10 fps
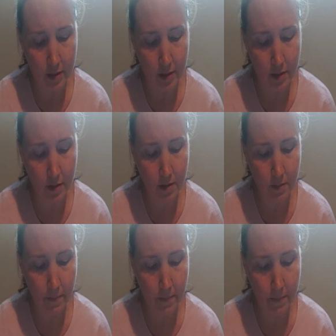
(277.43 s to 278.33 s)

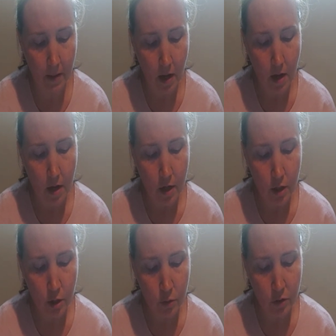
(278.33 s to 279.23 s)
Closer by was a heap
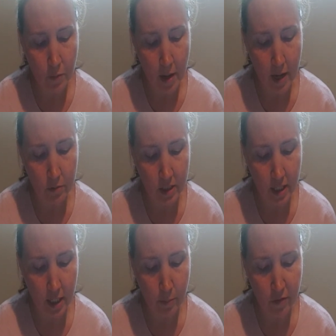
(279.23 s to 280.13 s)
of objects
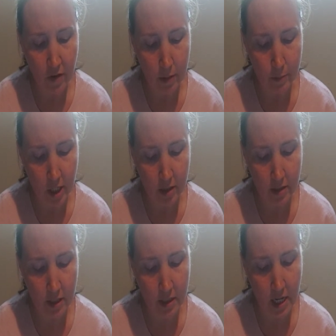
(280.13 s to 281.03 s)
containing food
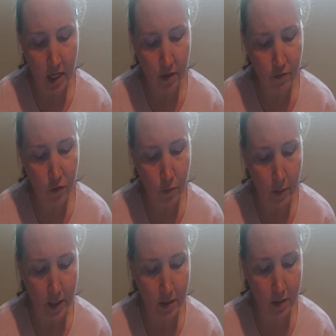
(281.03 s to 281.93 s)
bits, bottles,
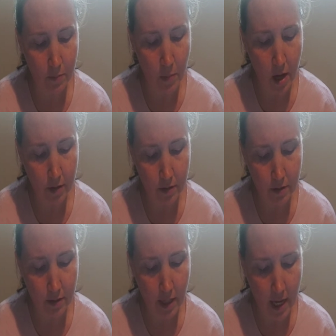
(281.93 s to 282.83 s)
cans,
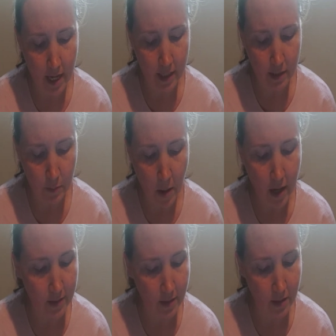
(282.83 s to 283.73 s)
boxes, paper,
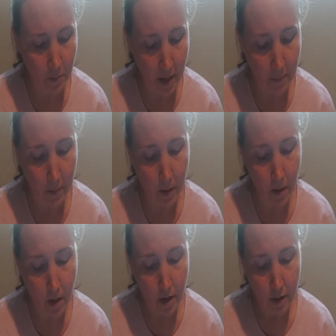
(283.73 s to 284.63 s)
the sorts of things
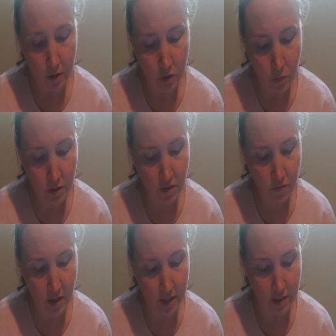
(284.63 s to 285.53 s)
that sometimes
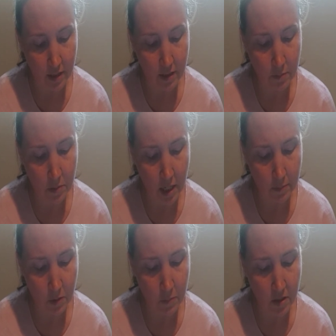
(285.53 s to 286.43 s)
mysteriously found
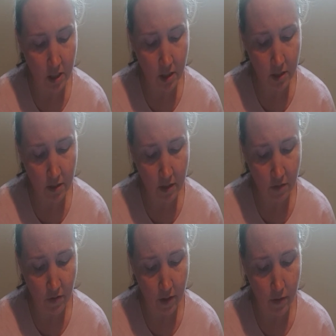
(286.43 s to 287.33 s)
their way to the brook,
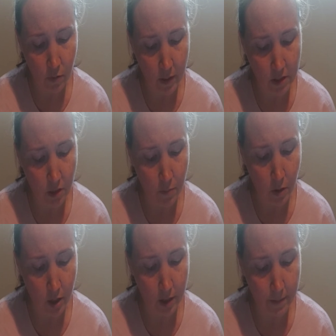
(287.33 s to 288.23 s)
plus
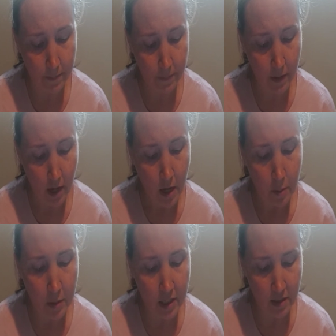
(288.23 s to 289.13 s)
lots of other
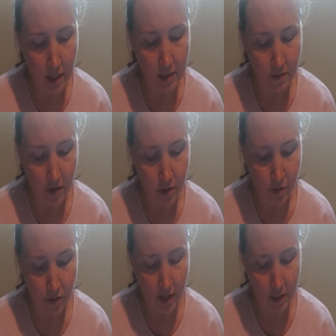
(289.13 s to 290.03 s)
things
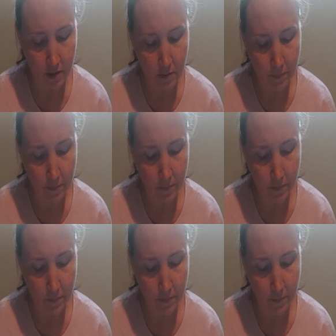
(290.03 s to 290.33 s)
Ragweed could not